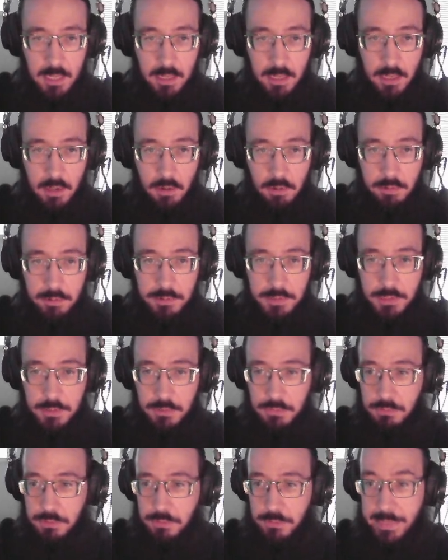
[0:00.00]
In order
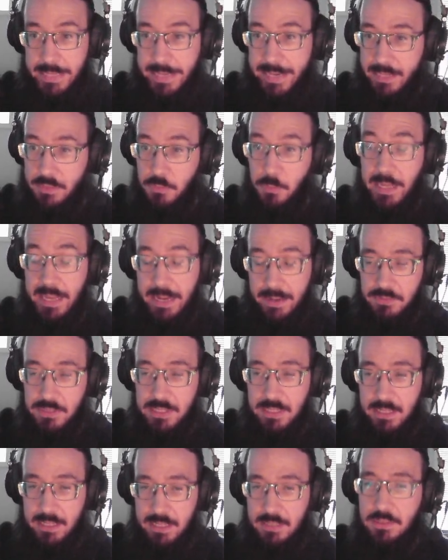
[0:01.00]
to do that, we have
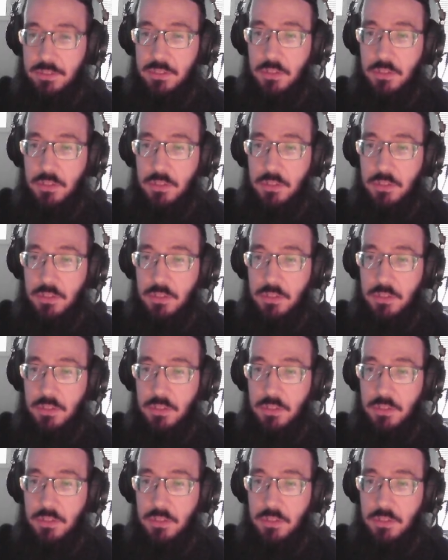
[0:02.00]
to get to